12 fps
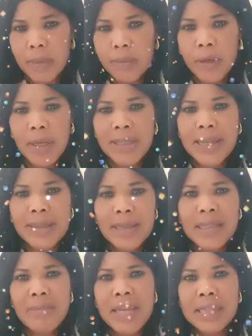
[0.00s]
because I
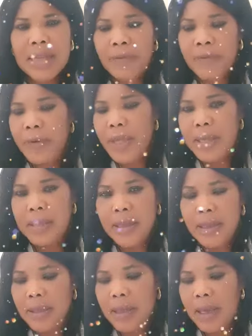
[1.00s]
just see myself for years
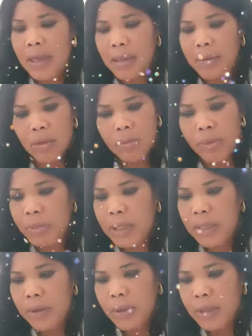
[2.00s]
say dark, so
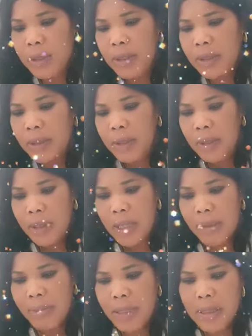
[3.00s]
probably not there.
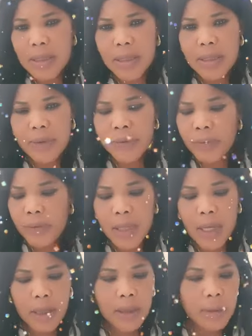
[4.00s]
I believe say the
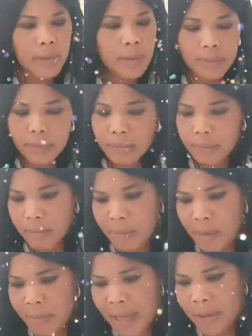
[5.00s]
phone,
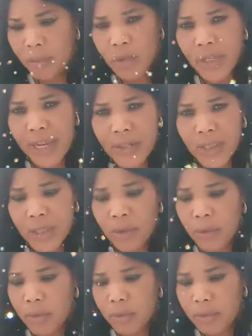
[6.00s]
maybe I took charger,
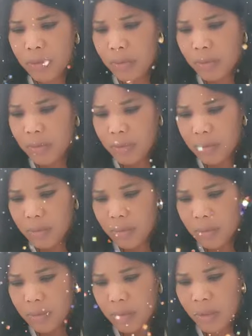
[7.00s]
no, no,
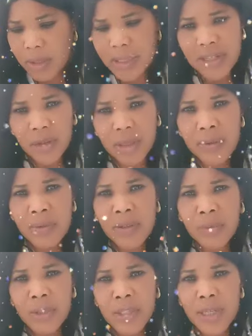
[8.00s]
because I don't leave her
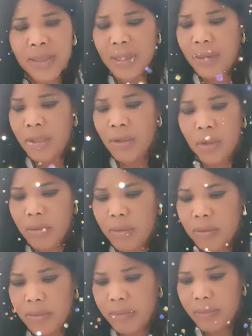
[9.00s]
for charger. You
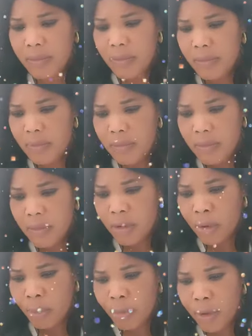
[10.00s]
don't
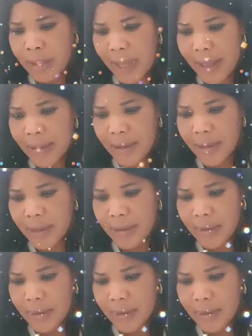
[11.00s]
bother that, eh?